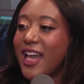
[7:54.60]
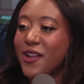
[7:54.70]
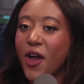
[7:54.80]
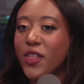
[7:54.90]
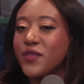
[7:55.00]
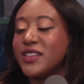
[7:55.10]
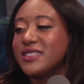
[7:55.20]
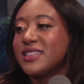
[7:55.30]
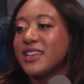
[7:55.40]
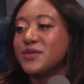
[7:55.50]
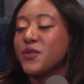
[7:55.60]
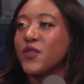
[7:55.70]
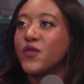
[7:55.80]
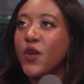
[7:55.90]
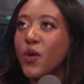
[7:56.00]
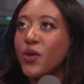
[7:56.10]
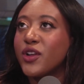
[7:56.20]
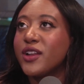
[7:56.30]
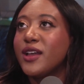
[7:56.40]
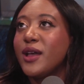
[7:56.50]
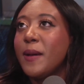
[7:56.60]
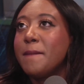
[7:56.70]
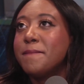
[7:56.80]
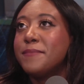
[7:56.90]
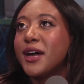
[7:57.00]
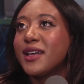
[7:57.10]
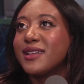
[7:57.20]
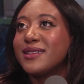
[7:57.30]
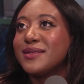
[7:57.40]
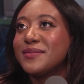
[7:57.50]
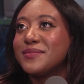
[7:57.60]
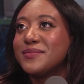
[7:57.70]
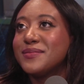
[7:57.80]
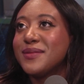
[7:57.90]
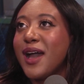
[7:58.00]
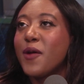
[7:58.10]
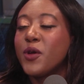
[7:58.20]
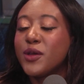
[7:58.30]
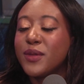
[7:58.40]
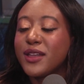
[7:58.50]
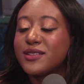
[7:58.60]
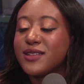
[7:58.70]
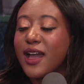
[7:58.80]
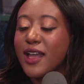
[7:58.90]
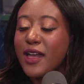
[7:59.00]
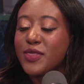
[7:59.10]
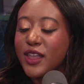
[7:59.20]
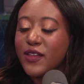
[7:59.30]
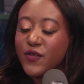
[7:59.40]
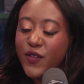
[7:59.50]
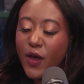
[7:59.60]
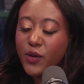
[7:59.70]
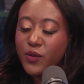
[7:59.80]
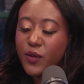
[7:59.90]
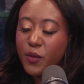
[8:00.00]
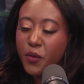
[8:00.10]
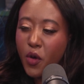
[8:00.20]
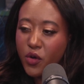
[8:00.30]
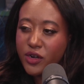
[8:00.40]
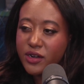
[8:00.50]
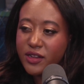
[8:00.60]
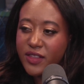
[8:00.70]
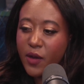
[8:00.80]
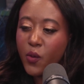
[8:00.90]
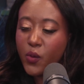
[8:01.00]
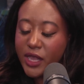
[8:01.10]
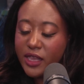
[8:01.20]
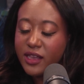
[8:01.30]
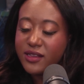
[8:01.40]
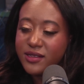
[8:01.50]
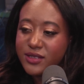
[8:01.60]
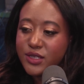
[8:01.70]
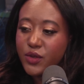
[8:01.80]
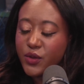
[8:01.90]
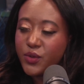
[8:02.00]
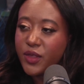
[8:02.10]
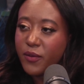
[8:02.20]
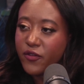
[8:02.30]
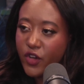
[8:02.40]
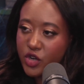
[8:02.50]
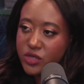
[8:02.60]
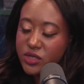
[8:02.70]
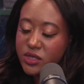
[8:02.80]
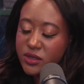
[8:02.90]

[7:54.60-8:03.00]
and all of these things moving forward. But I think it felt important that we salute them first.